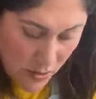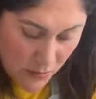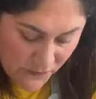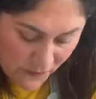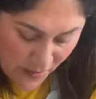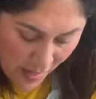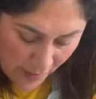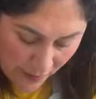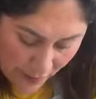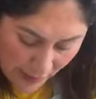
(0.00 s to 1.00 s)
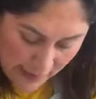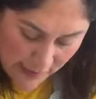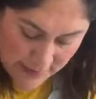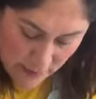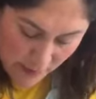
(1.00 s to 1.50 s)
I'm using
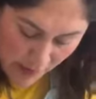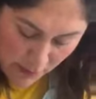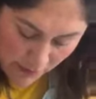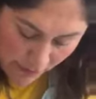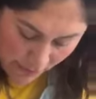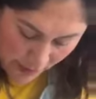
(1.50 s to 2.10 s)
acrylics, okay, my